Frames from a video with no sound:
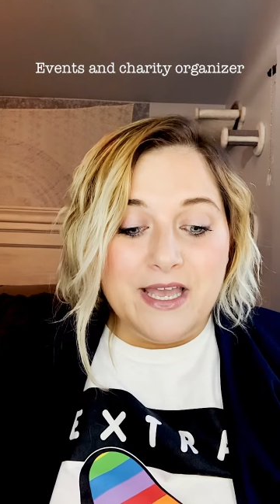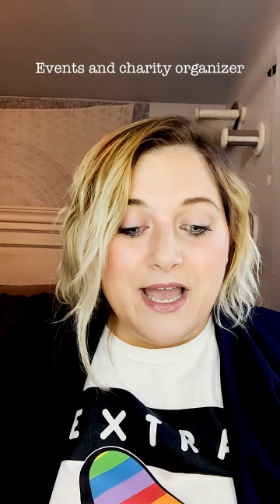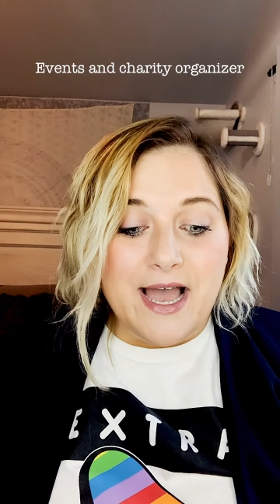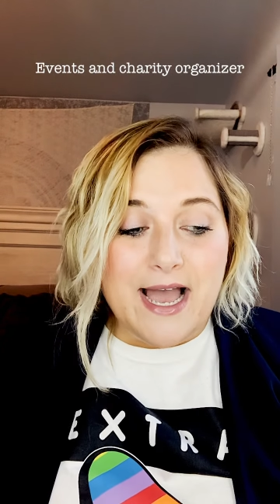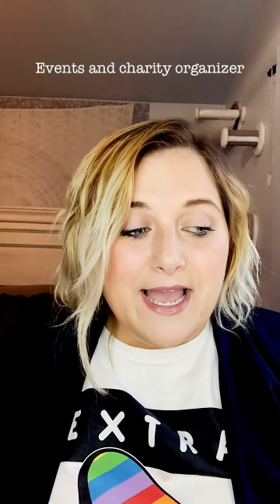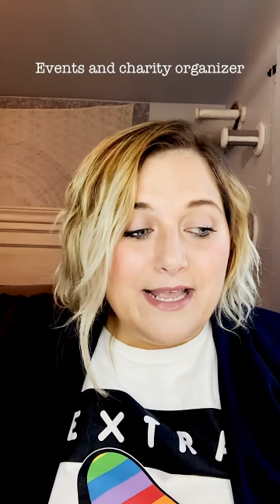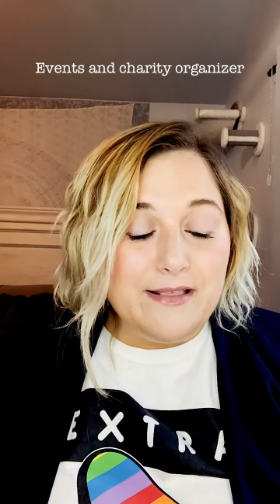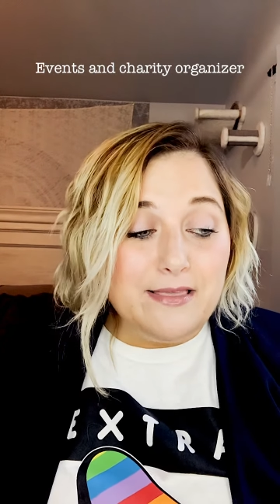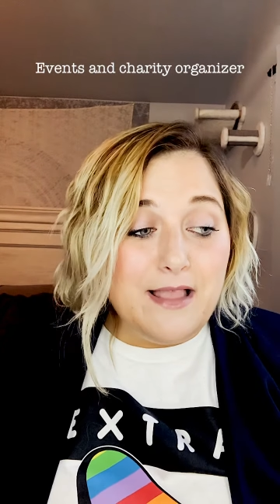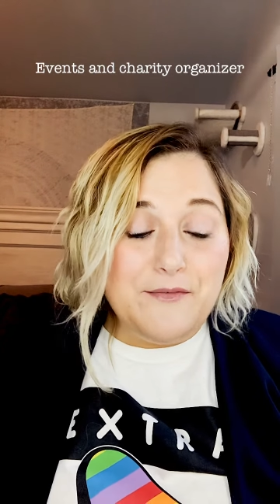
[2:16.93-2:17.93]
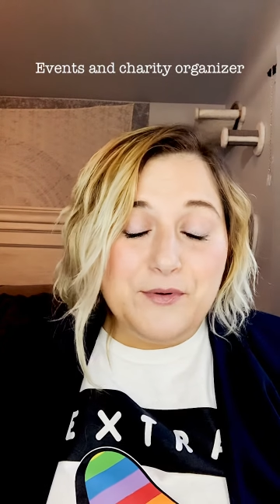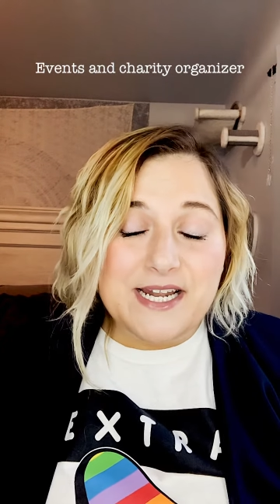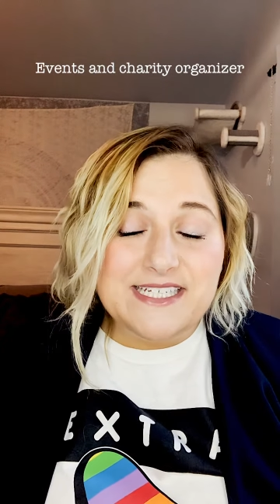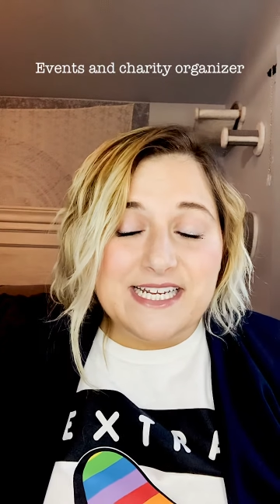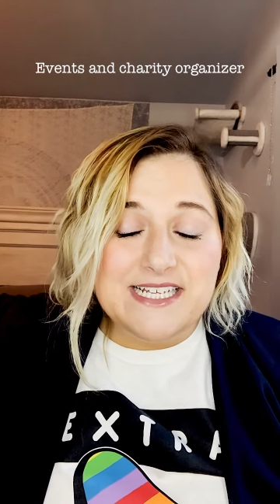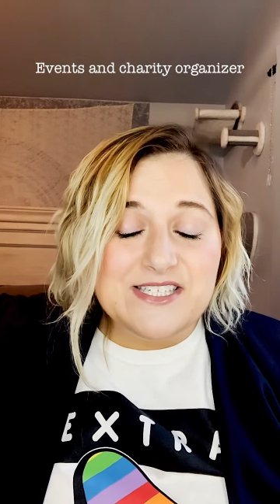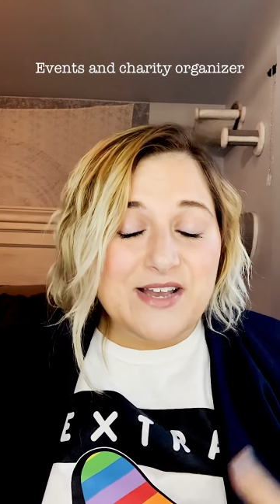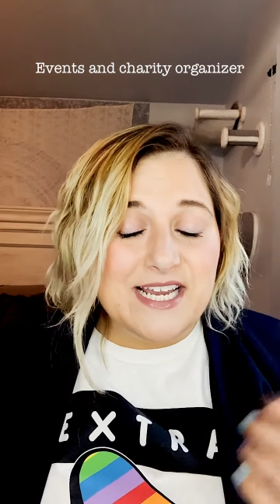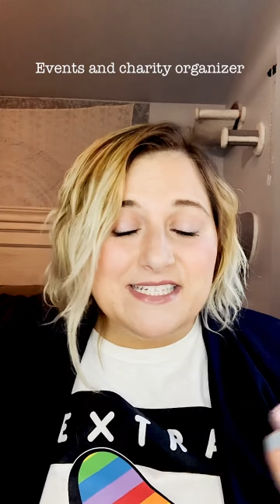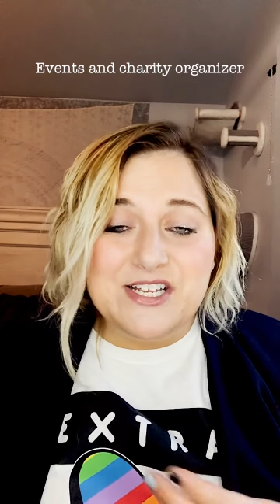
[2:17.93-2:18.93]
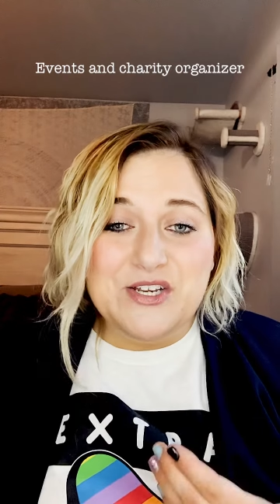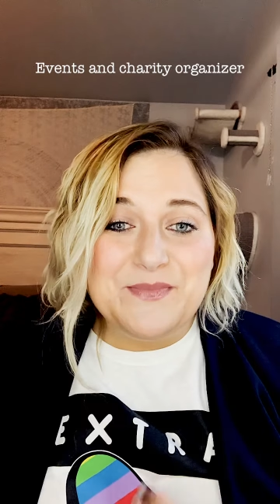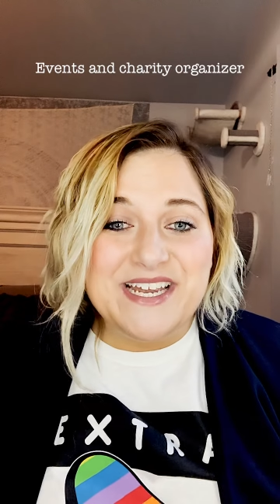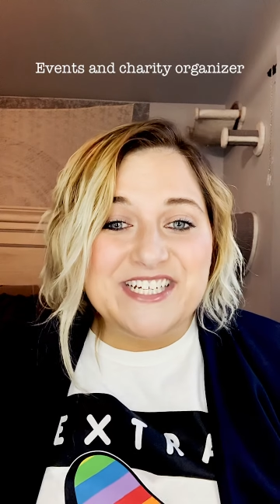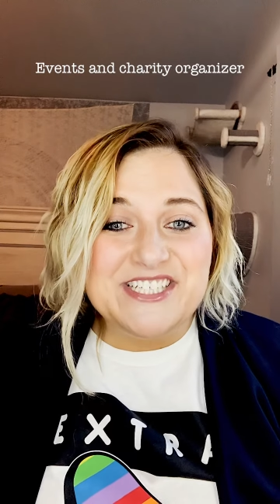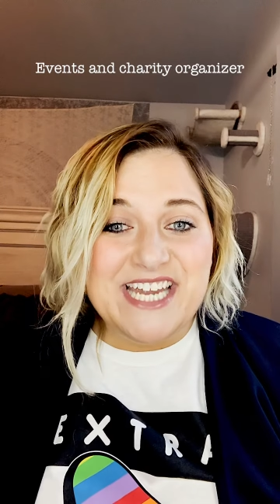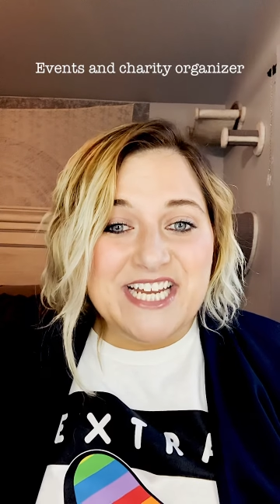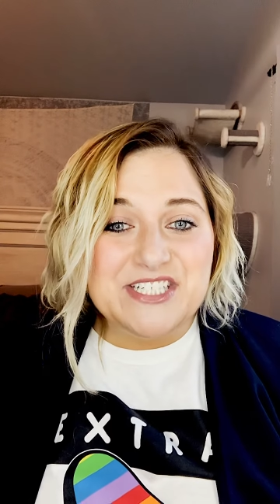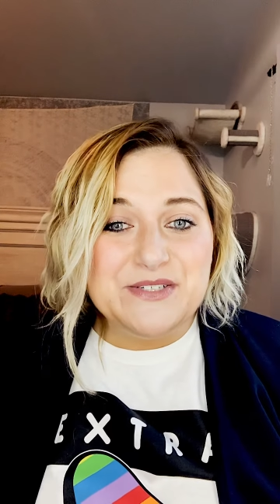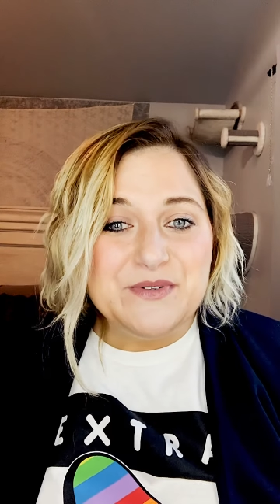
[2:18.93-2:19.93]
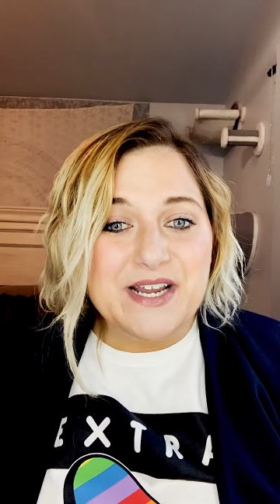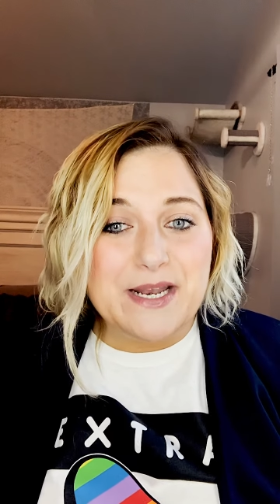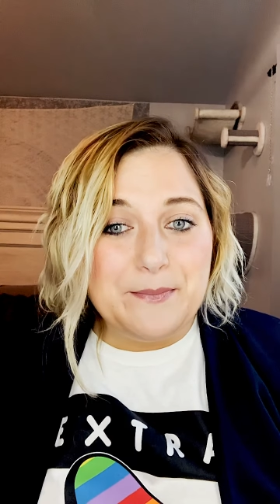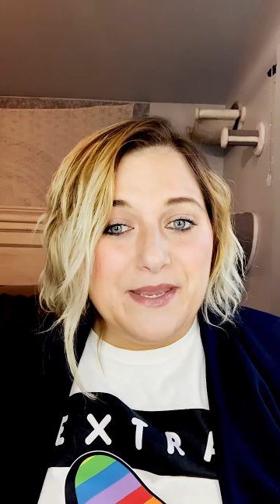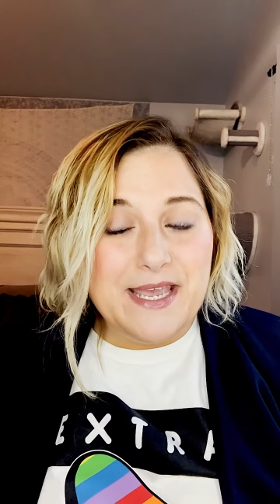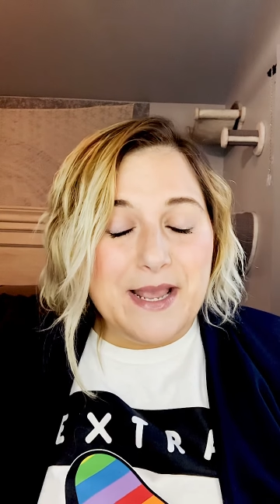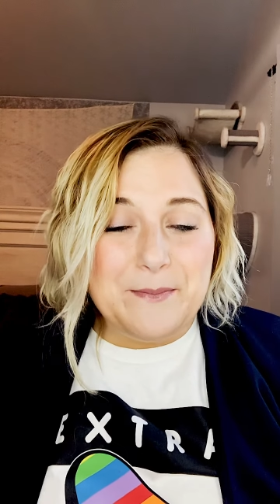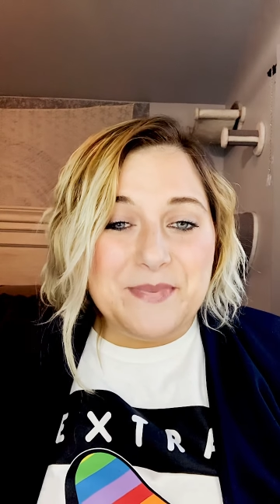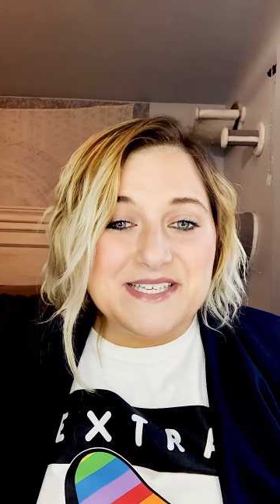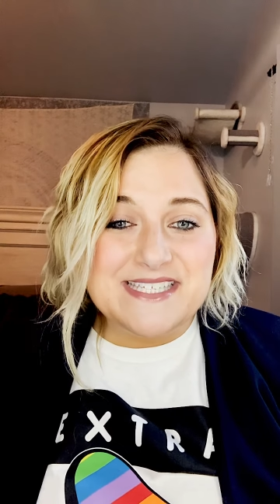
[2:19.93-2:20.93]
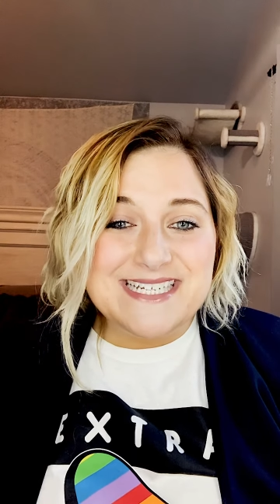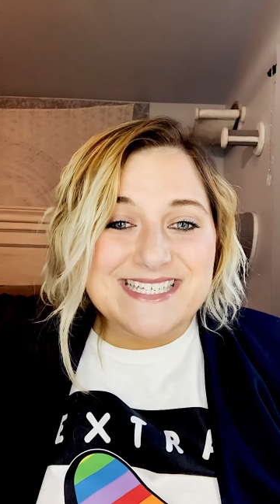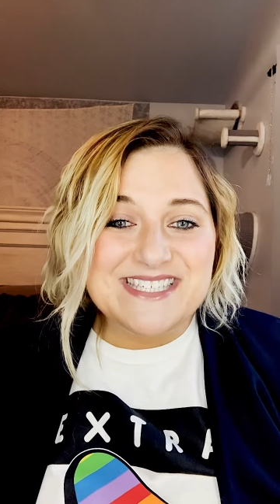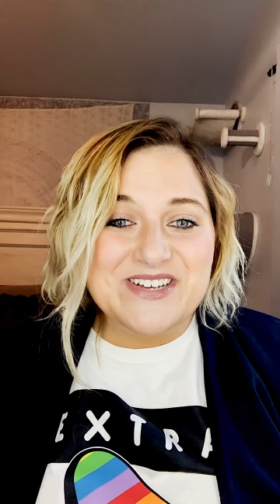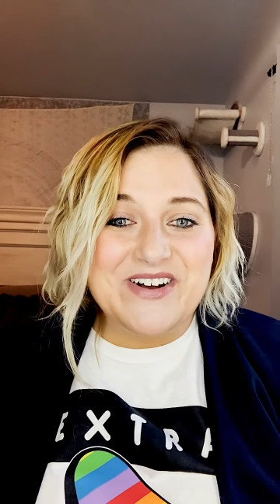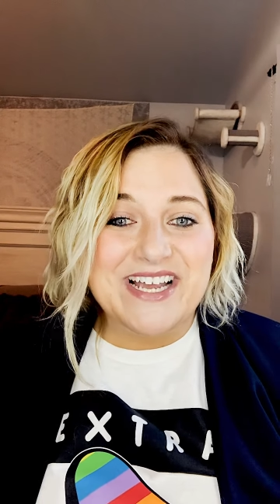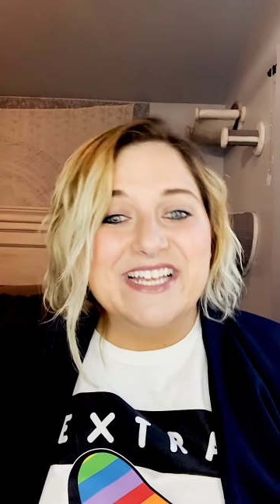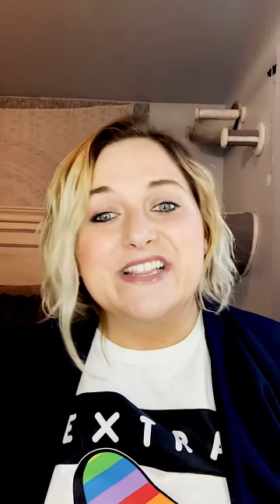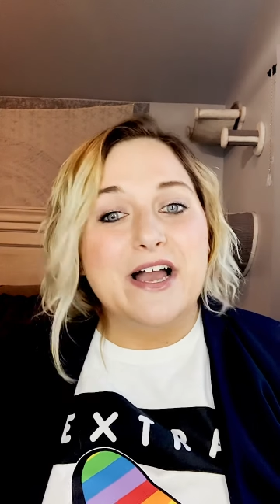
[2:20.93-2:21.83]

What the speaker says: I loved what I did, so I continued my education where I got a BA in business so I can